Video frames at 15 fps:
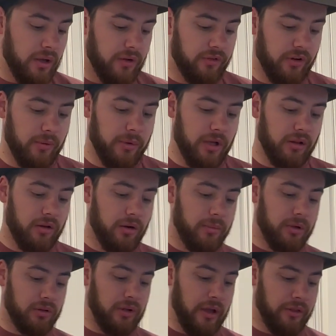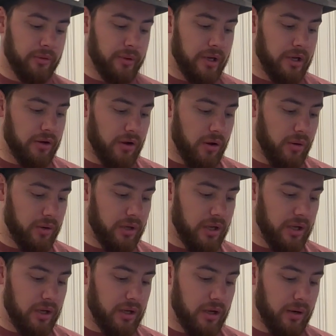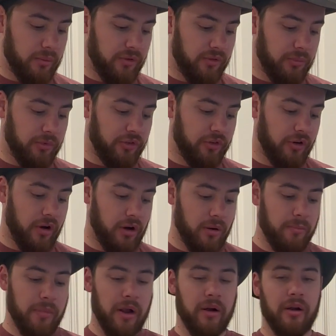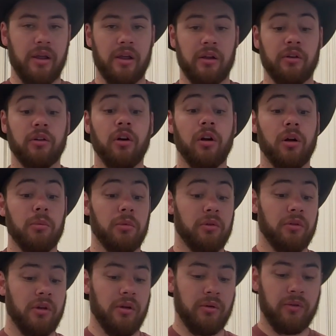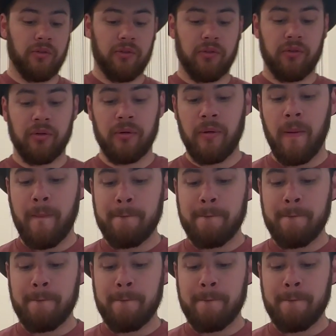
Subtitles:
It's gonna be a little bit leathery and oaky and with some strong berry and caramel notes.